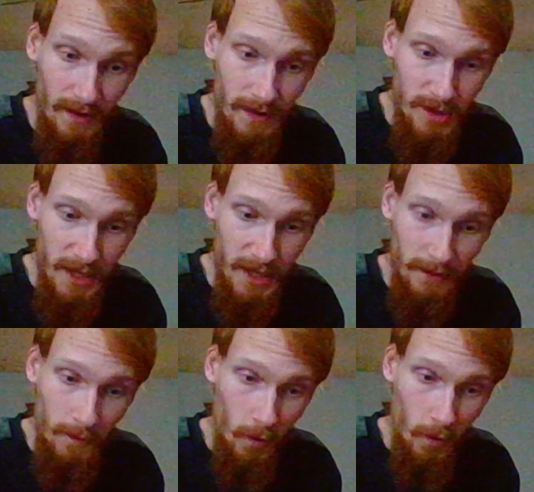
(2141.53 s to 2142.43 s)
Jaylen
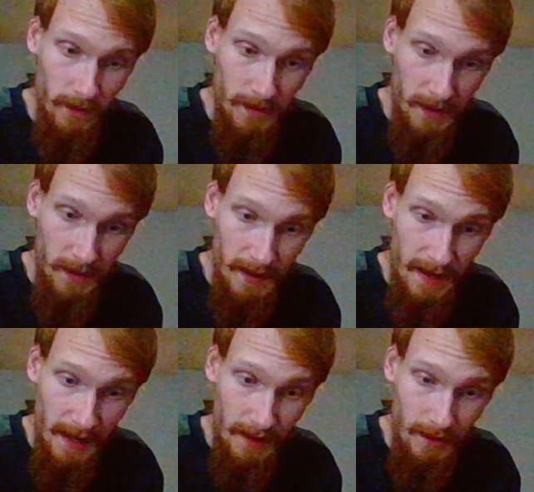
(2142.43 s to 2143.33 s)
Warren
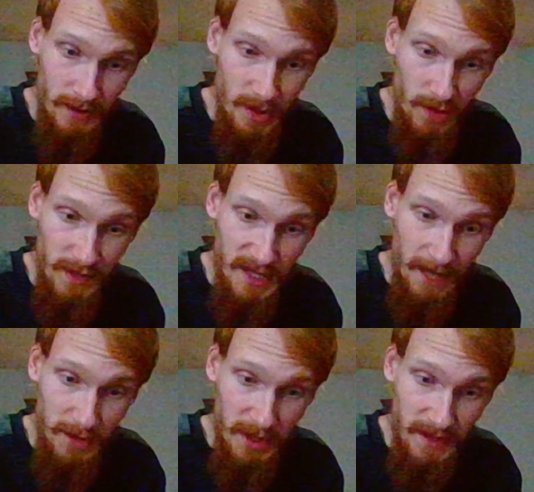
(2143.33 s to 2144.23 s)
had 2
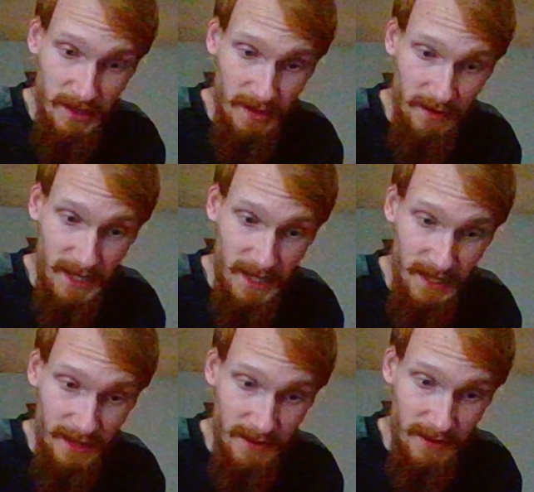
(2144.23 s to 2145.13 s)
receptions, 13
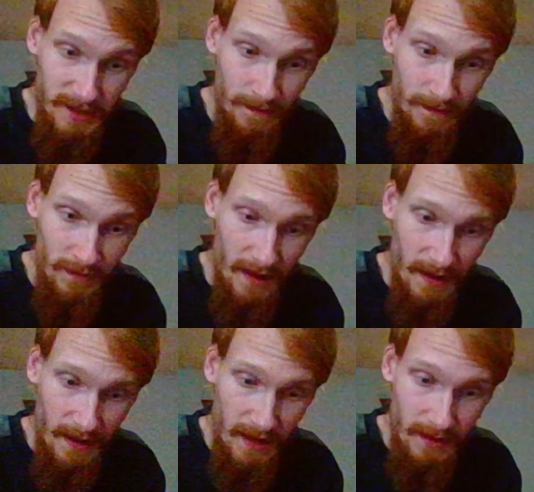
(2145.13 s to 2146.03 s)
yards.
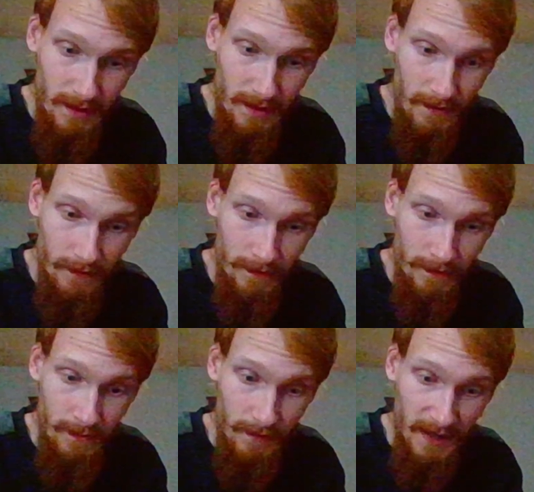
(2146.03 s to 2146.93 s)
And
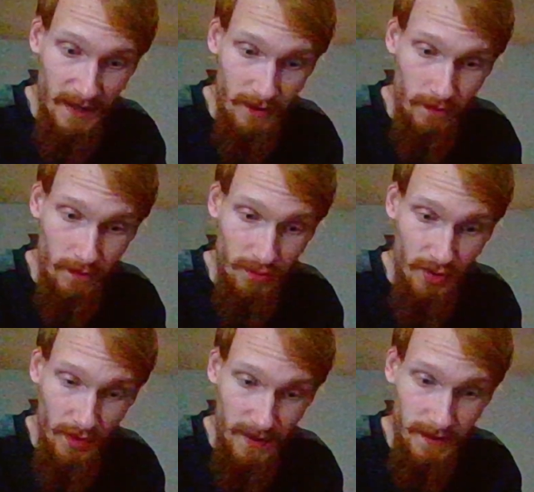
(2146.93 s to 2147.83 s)
Michael
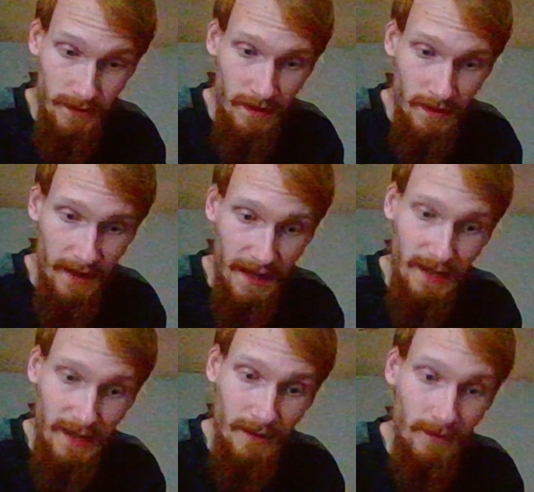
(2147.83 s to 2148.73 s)
Pruitt had
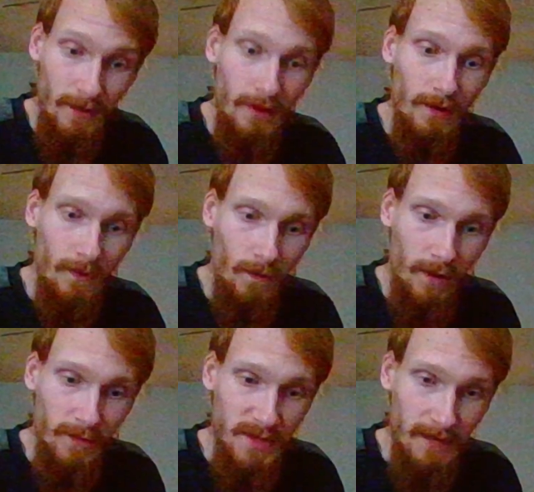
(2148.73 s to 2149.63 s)
1
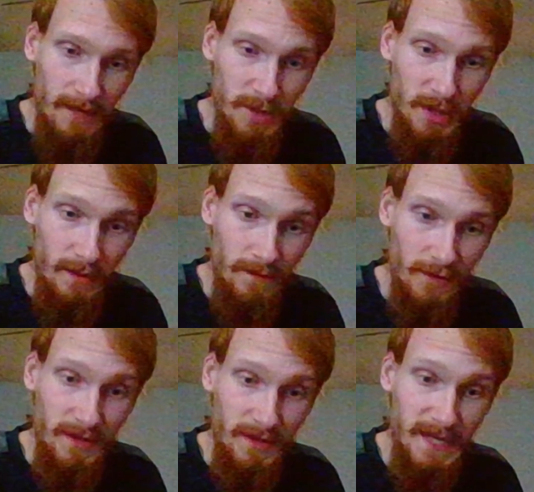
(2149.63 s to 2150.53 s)
reception for
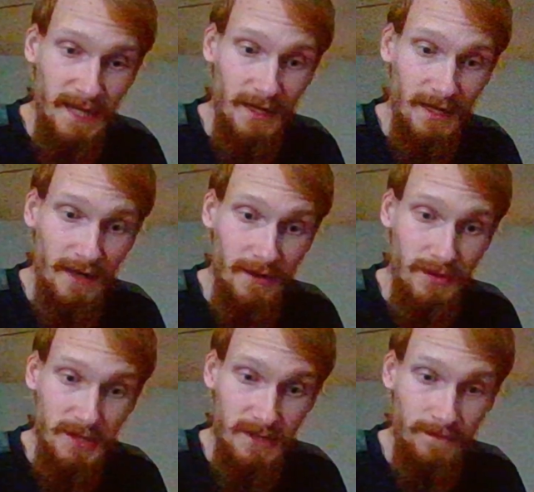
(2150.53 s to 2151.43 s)
10 yards.
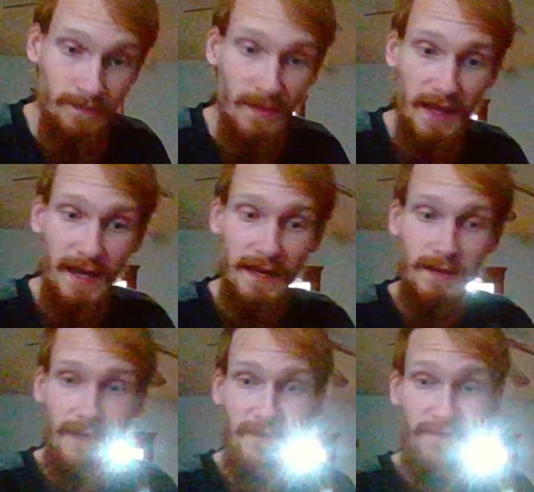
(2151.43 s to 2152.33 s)
And
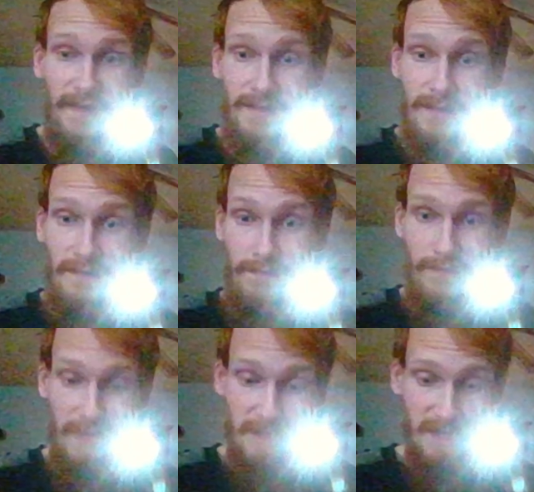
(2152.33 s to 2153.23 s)
if I did
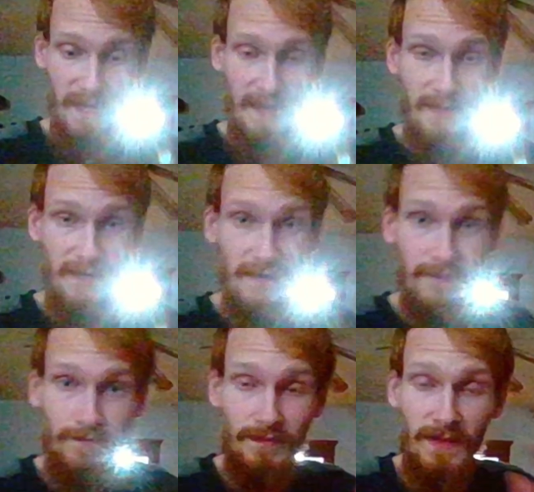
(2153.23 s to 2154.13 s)
miss any
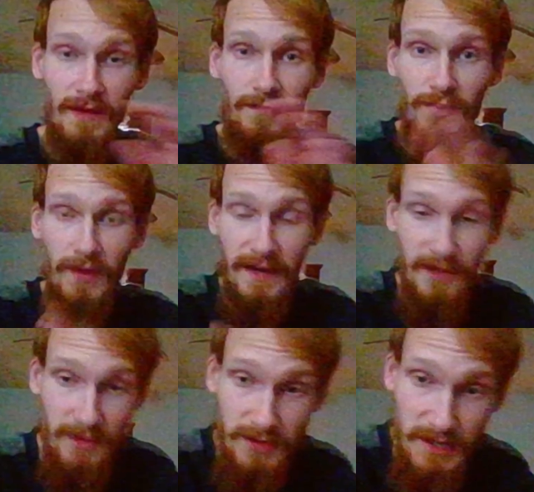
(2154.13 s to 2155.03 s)

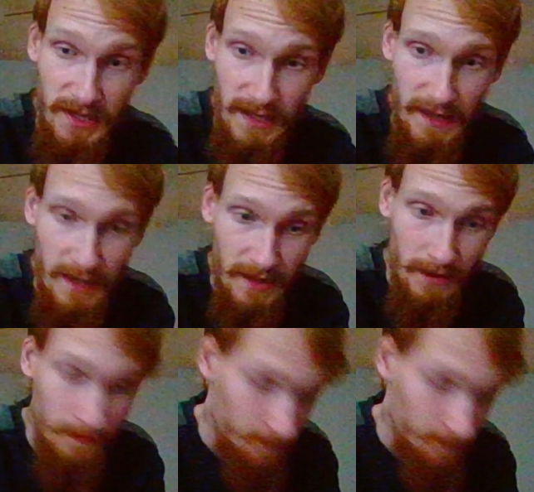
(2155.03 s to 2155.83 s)
players in